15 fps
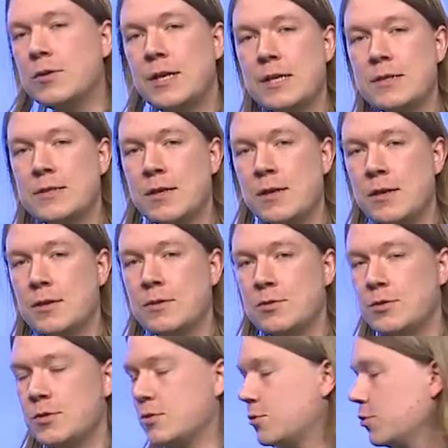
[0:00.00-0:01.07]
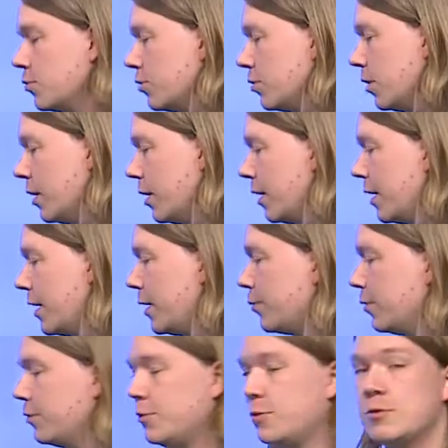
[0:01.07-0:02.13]
data to the tool, it
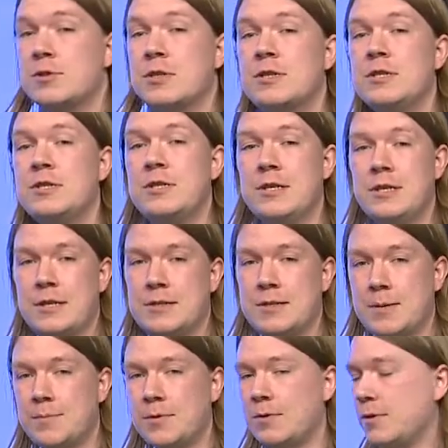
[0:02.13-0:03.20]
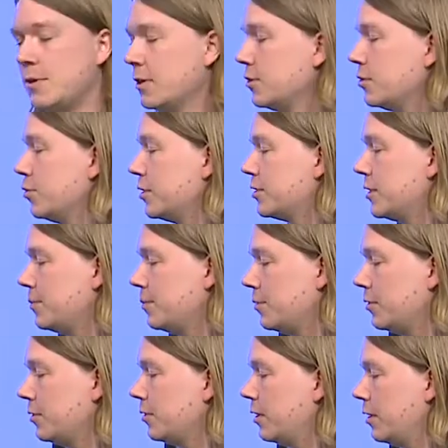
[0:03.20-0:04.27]
will use the CGE assembler to
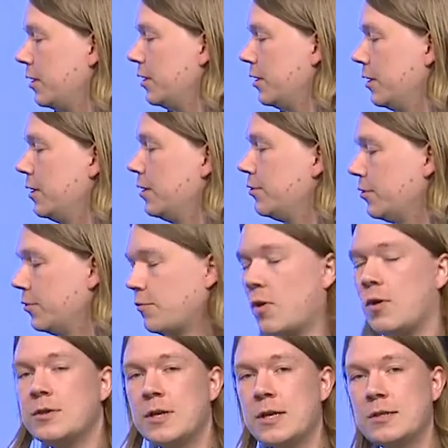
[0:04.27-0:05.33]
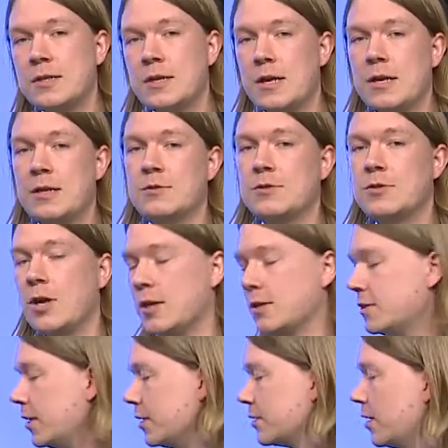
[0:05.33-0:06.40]
assemble your raw data into
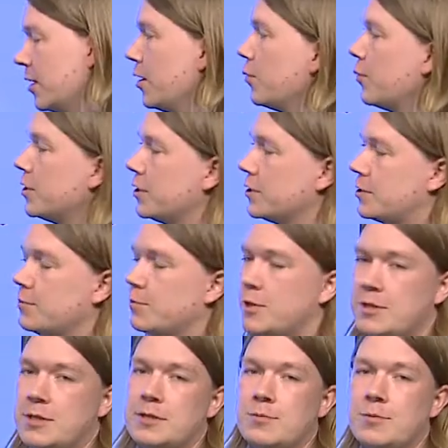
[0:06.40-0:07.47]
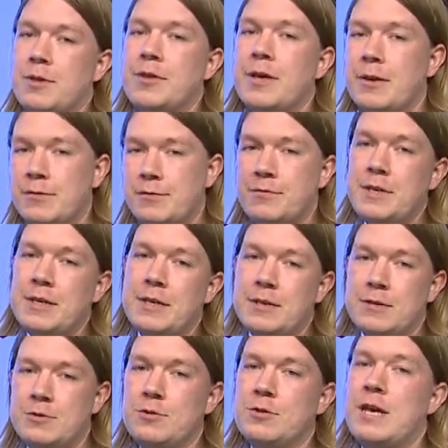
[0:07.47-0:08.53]
context, which it will then feed
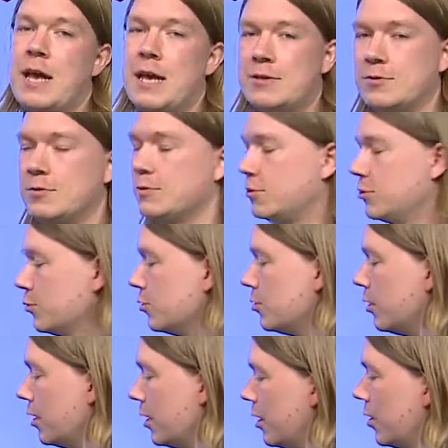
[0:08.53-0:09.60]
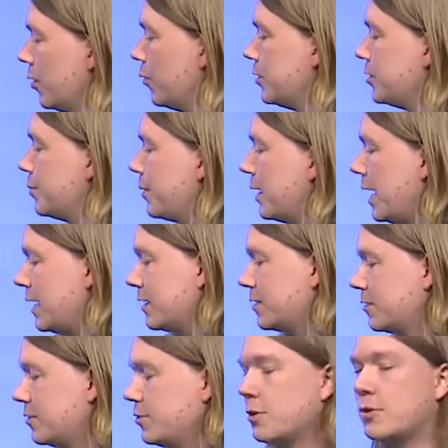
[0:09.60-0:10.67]
into the actual tool, which
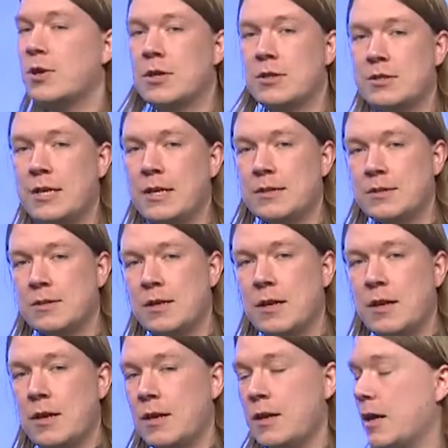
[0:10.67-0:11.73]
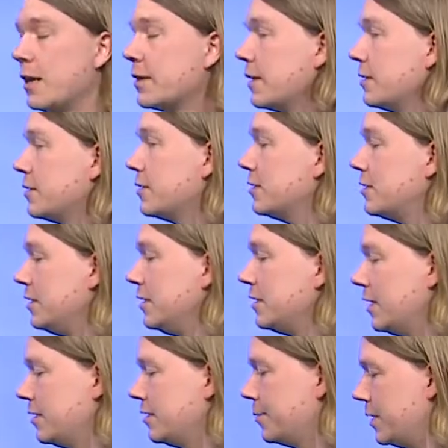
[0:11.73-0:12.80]
blasts your context against the gene
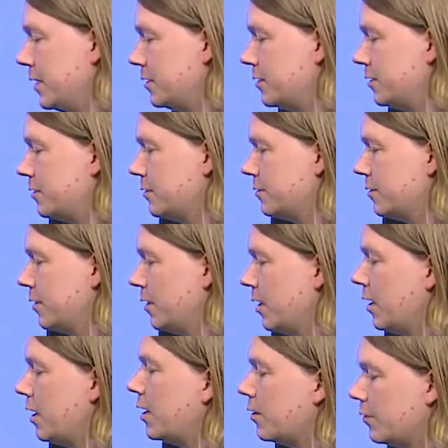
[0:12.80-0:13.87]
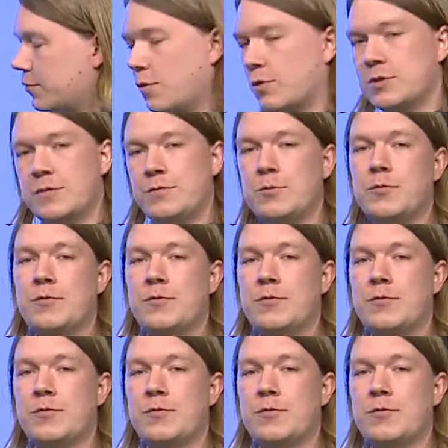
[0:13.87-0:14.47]
databases. And of course, if you